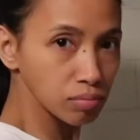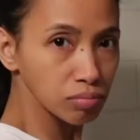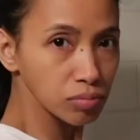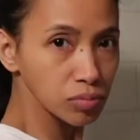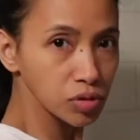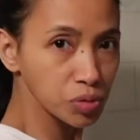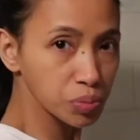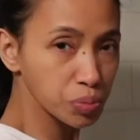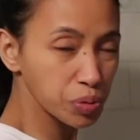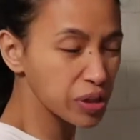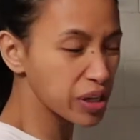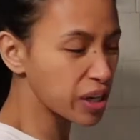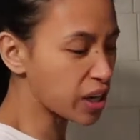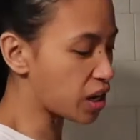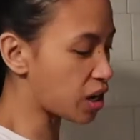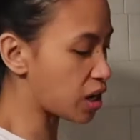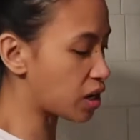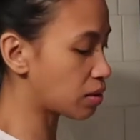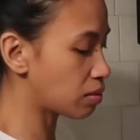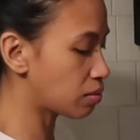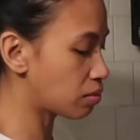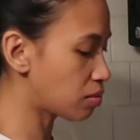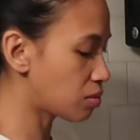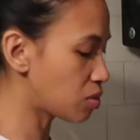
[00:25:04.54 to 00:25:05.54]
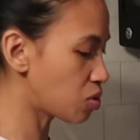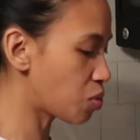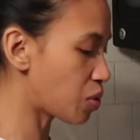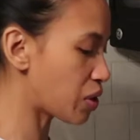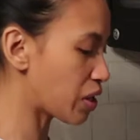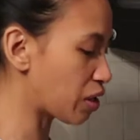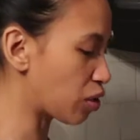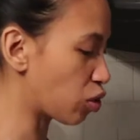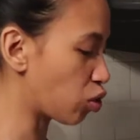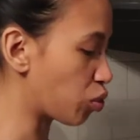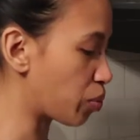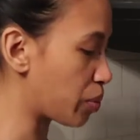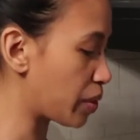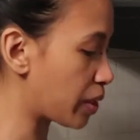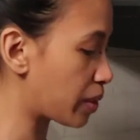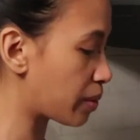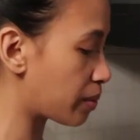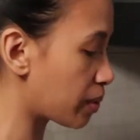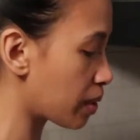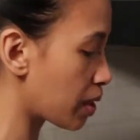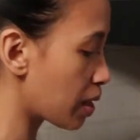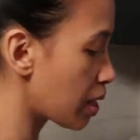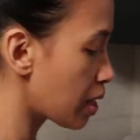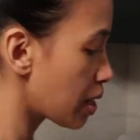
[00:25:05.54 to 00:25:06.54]
It's pretty hot, only a little bit.
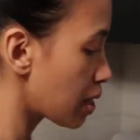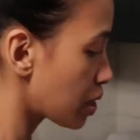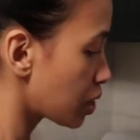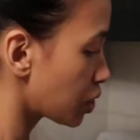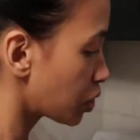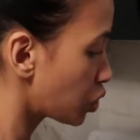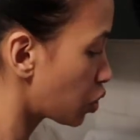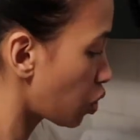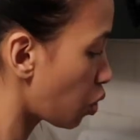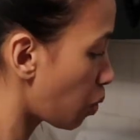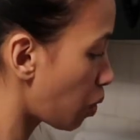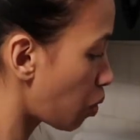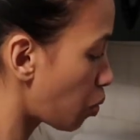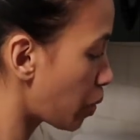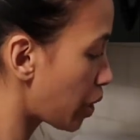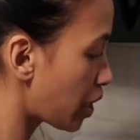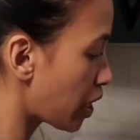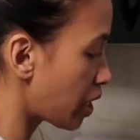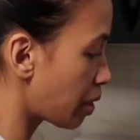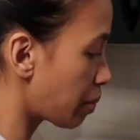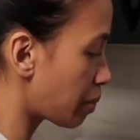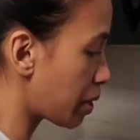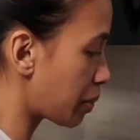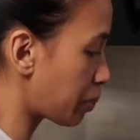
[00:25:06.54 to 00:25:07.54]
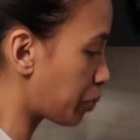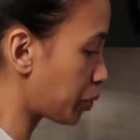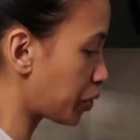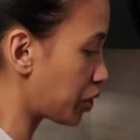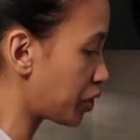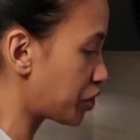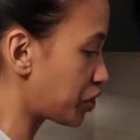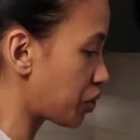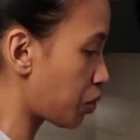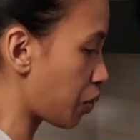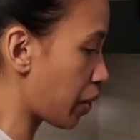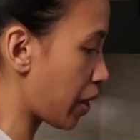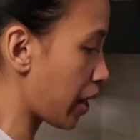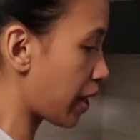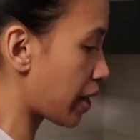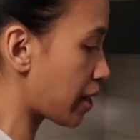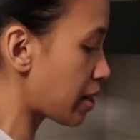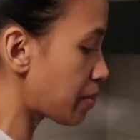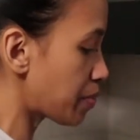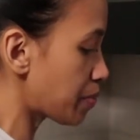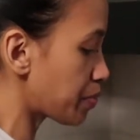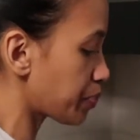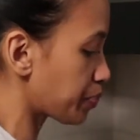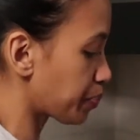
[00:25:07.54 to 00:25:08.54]
So while waiting, I'm gonna put this away.